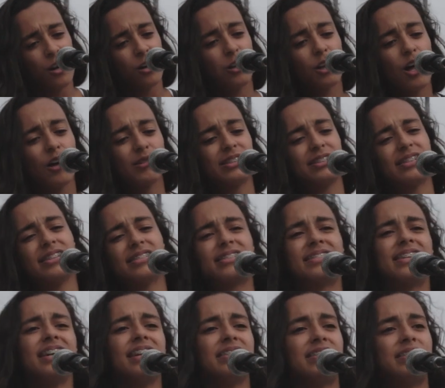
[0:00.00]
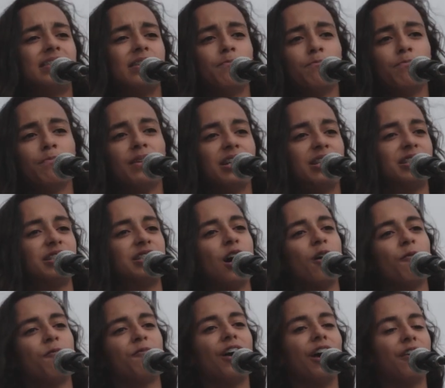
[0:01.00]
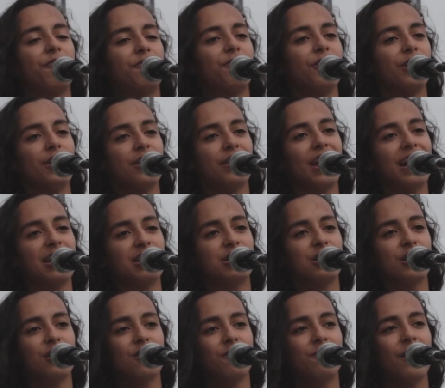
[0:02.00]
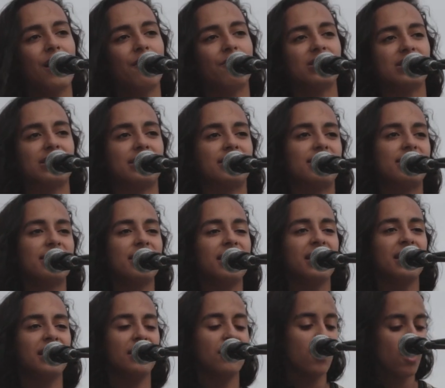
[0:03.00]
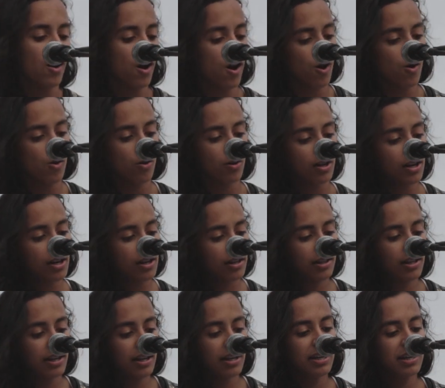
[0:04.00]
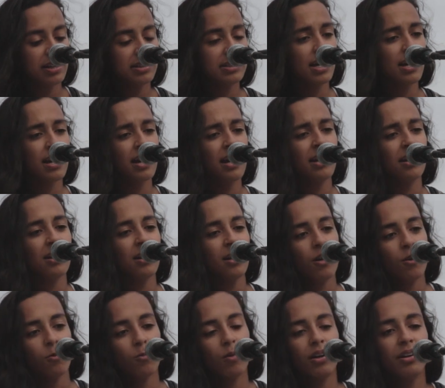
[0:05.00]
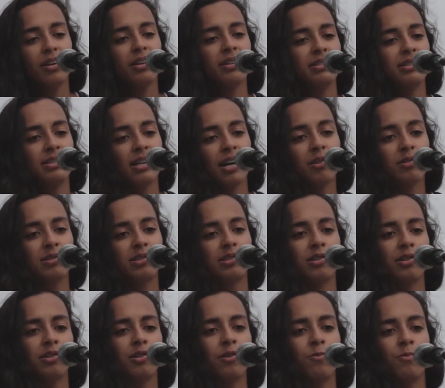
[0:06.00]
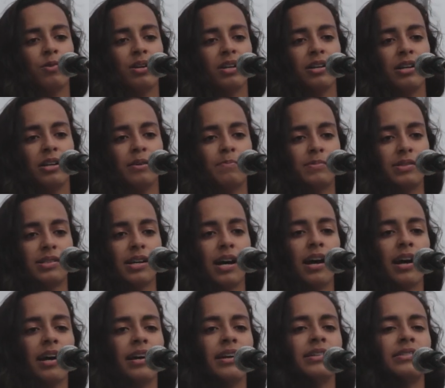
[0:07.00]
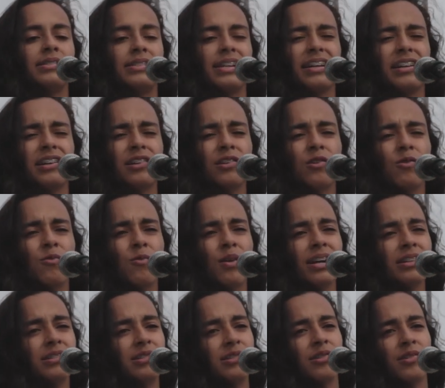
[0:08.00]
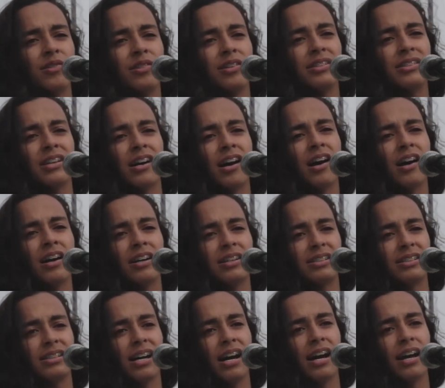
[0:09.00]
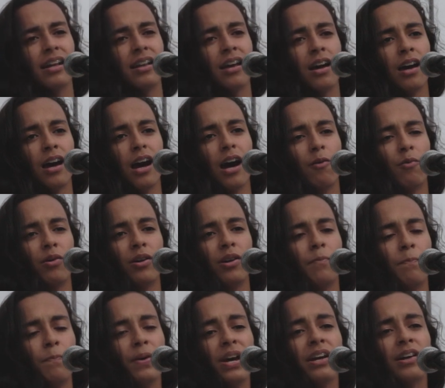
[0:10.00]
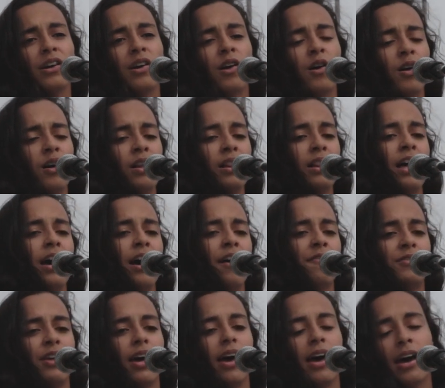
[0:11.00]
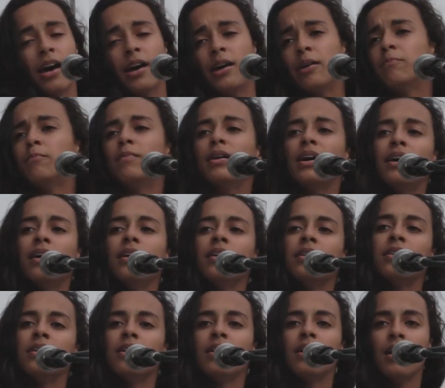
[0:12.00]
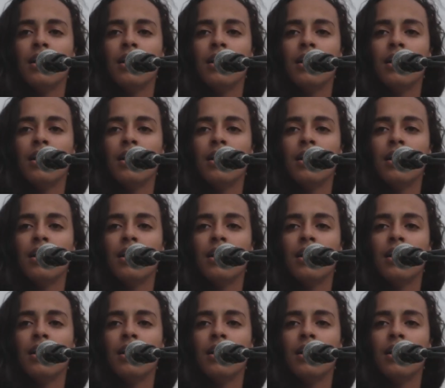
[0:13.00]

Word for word: Closest thing to Michelle Pfeiffer that you've ever seen. Oh, lady, running down to the riptide, taken away to the dark side. I wanna be your left-hand man.